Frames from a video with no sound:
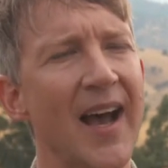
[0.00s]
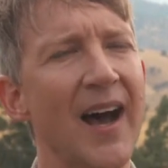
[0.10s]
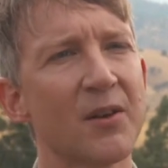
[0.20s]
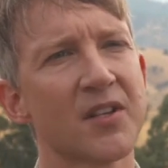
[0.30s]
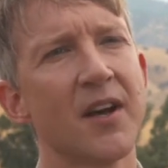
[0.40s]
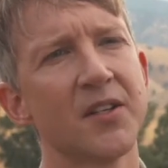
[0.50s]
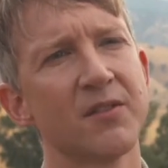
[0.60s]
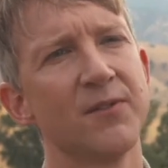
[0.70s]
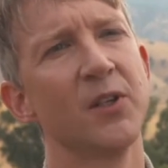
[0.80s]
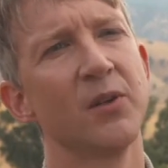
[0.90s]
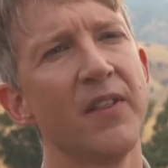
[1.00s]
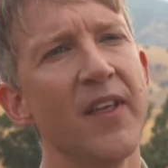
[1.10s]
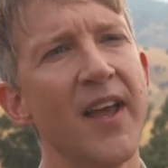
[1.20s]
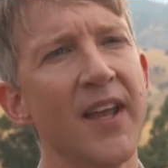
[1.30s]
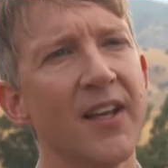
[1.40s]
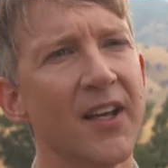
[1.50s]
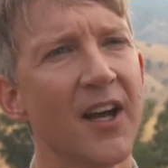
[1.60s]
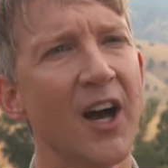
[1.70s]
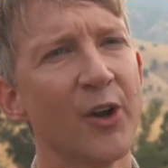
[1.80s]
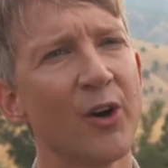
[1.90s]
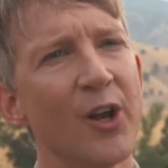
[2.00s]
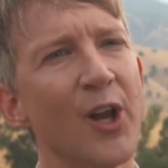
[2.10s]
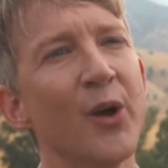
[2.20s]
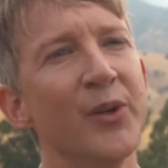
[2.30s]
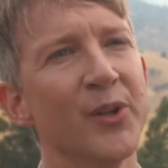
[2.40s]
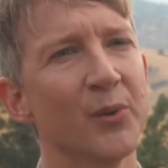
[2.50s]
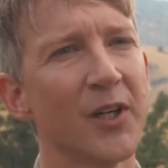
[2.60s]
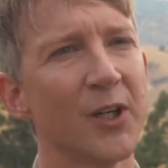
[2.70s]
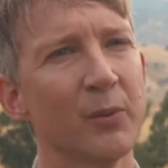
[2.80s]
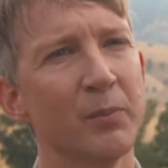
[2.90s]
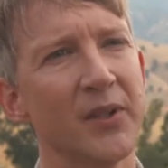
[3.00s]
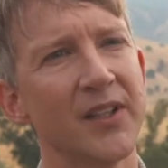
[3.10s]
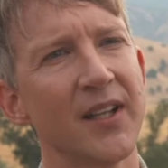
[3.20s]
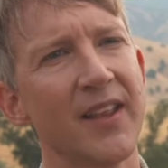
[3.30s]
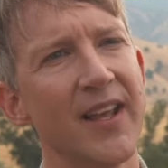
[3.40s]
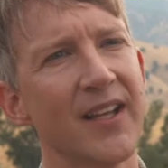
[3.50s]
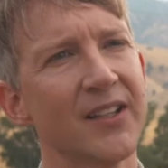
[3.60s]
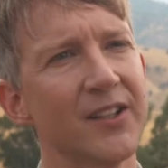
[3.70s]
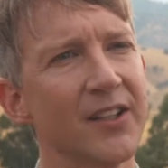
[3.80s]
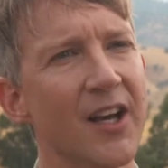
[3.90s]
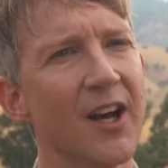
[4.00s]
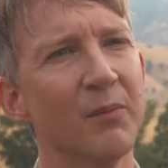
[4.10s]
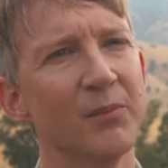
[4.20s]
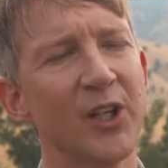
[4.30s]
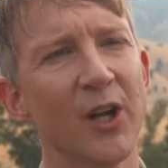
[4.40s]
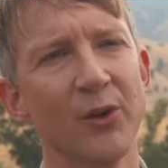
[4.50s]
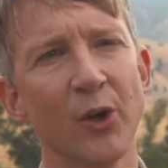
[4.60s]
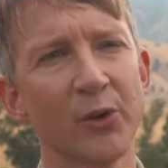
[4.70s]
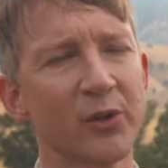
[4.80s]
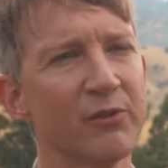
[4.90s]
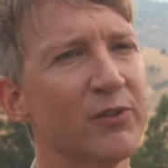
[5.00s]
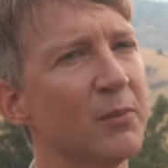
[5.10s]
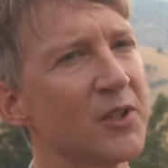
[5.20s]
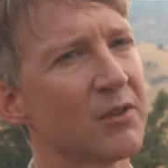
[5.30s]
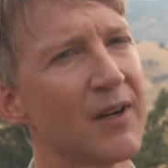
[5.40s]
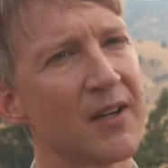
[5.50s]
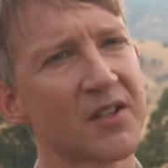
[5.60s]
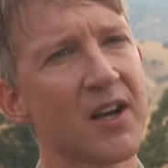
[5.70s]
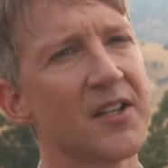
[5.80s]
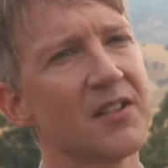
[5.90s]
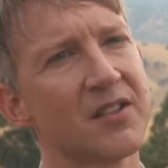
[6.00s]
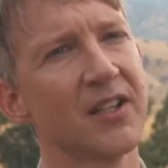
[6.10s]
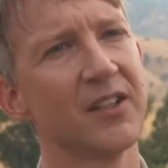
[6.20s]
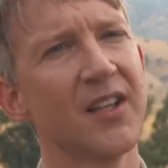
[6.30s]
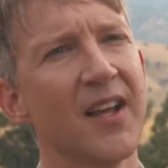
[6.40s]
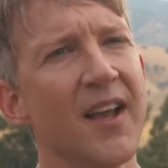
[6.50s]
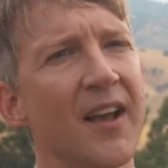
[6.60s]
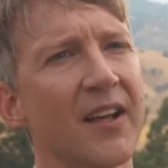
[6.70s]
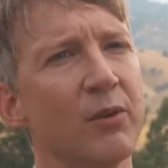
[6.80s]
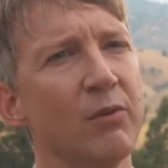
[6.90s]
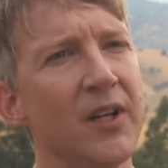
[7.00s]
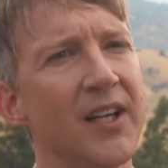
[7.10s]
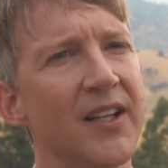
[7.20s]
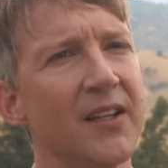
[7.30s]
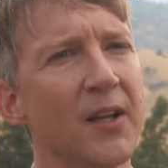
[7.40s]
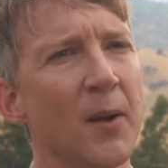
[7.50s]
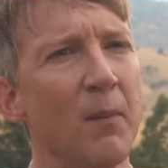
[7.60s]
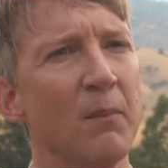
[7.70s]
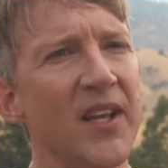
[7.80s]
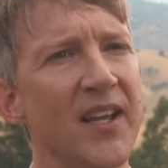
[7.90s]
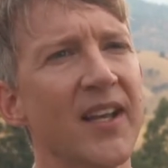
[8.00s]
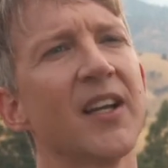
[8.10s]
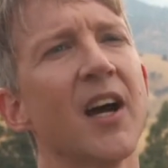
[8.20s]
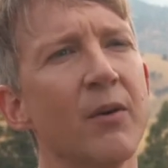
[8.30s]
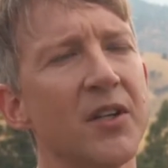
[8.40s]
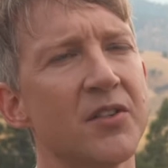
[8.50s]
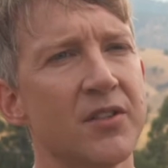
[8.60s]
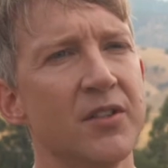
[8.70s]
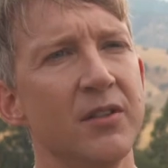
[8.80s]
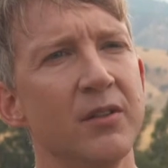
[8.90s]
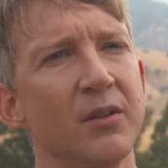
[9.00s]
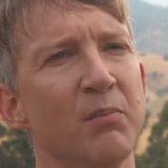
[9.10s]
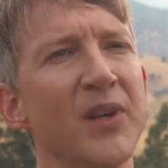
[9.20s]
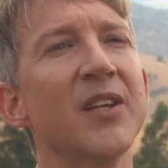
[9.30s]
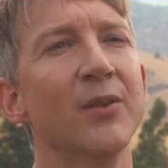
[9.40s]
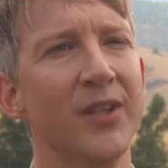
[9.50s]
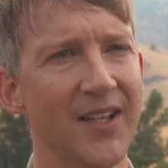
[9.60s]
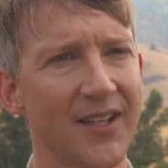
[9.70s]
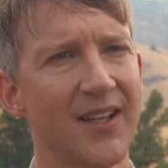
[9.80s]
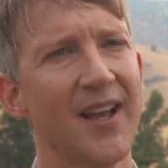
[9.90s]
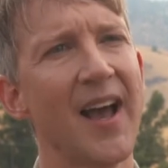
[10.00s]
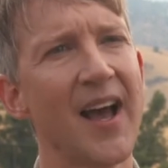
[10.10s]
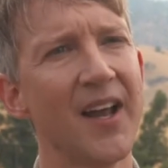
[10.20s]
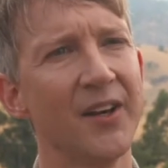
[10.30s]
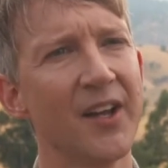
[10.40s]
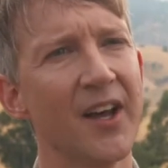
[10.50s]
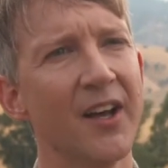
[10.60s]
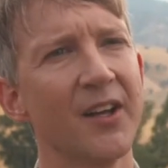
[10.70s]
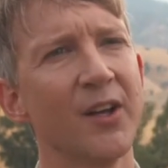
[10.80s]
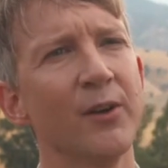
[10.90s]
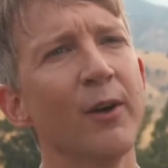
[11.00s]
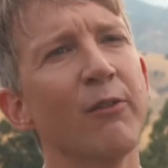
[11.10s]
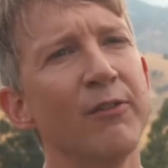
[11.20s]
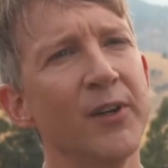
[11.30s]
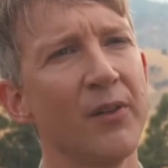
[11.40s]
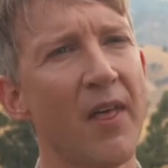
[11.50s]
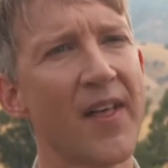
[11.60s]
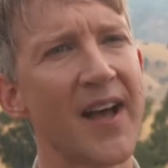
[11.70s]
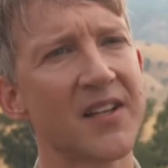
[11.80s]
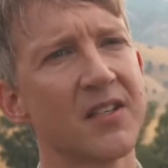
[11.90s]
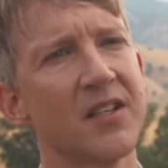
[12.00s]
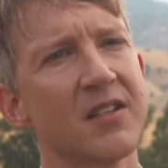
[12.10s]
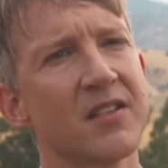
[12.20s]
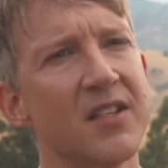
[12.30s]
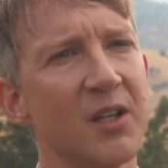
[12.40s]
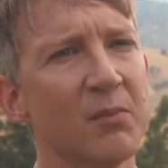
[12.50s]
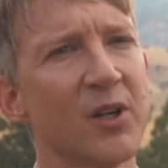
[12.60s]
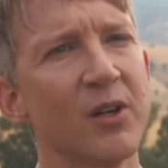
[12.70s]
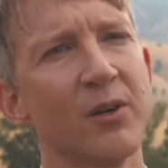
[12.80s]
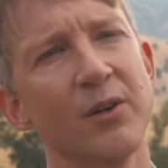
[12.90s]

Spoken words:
outsiders feel that they are not alone in the world, but that they can, you know, non-conformists or outsiders can really be encouraged to be unique, and not feel that that's a stigma,